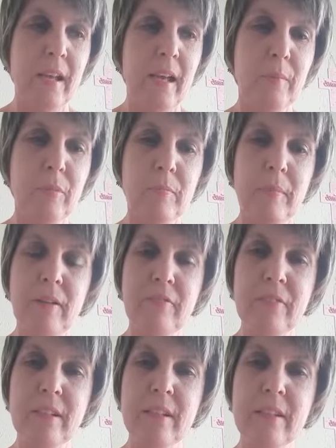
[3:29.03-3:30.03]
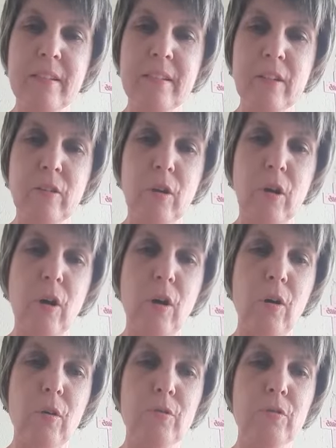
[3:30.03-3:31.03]
and put my fingers in the
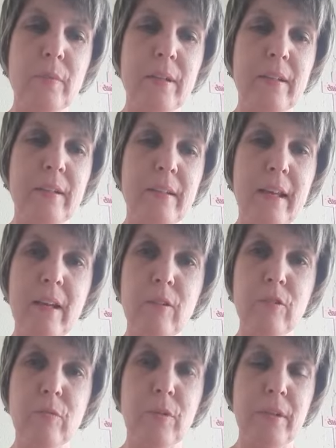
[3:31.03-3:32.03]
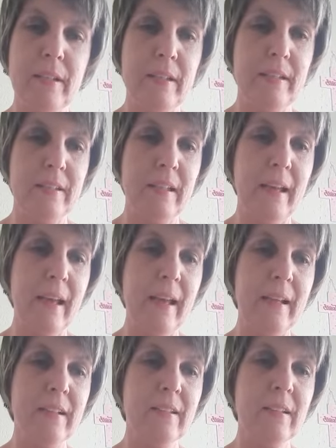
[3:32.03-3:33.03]
holes where the nails were in his
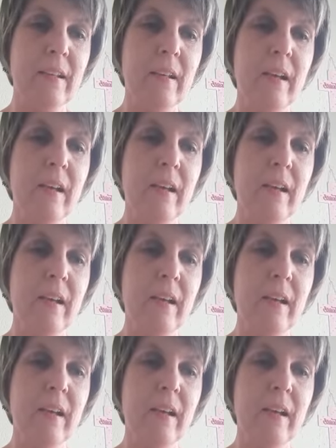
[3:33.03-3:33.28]
hands,